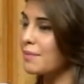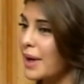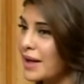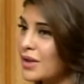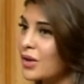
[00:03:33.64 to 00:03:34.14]
the
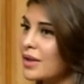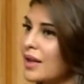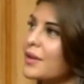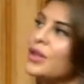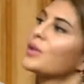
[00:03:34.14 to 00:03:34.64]
best you can
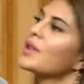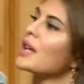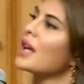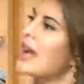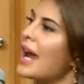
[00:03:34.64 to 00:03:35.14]
definitely do is
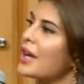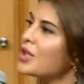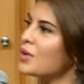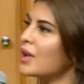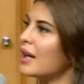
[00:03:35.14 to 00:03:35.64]

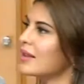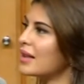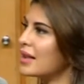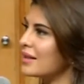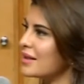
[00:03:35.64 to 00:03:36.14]
educate
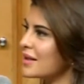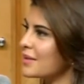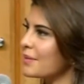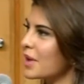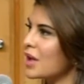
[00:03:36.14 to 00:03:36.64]
the kids.
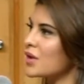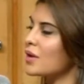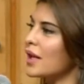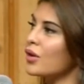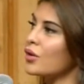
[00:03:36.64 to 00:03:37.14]

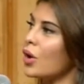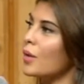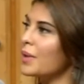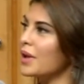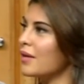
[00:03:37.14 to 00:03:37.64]
So they grow
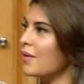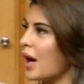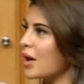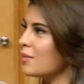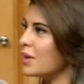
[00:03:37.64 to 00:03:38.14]
up in an
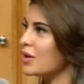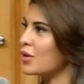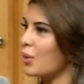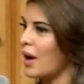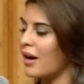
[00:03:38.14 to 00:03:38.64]
environment
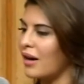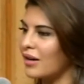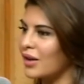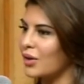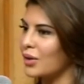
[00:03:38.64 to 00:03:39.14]

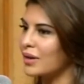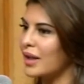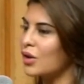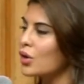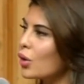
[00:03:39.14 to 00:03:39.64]
where,
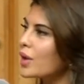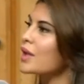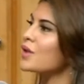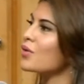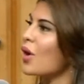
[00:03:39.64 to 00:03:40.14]
they know that
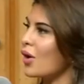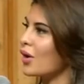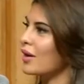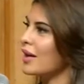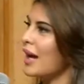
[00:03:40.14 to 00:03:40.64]
it's wrong,